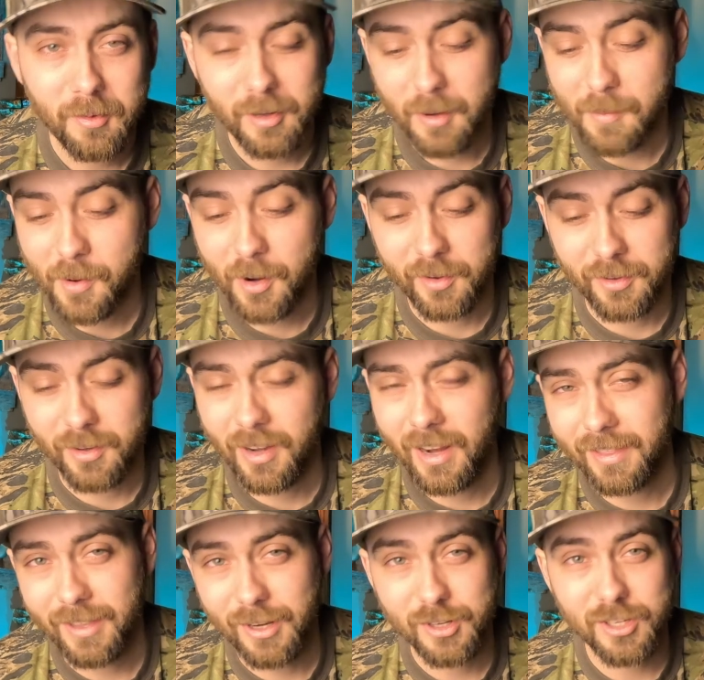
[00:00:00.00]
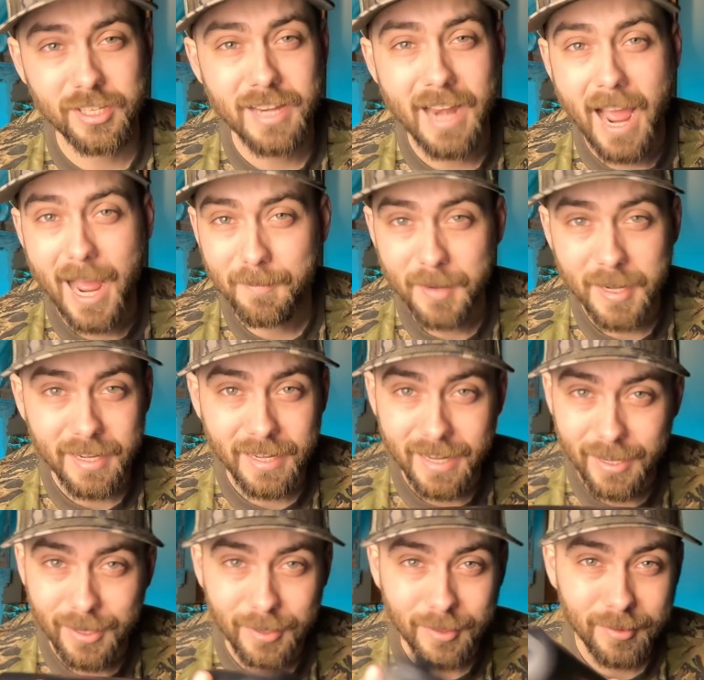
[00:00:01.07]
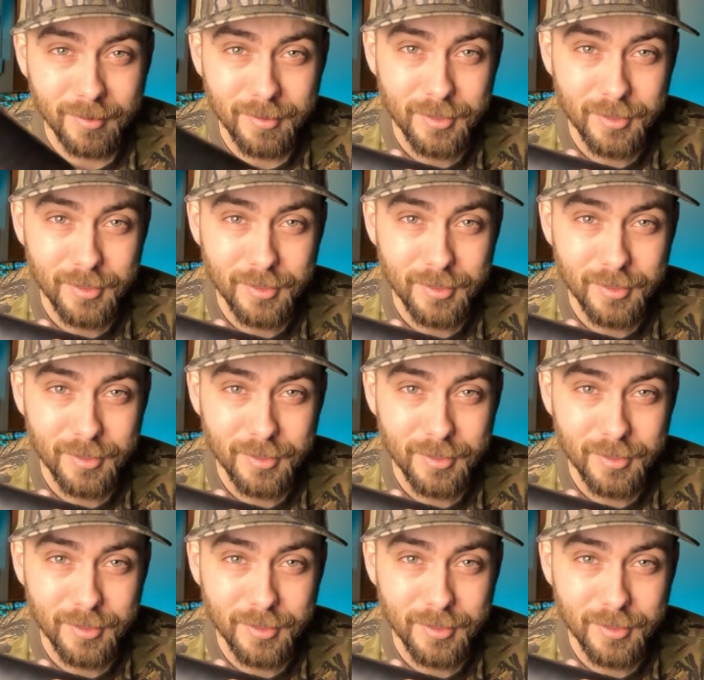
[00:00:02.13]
Come on, you're out there sniping deer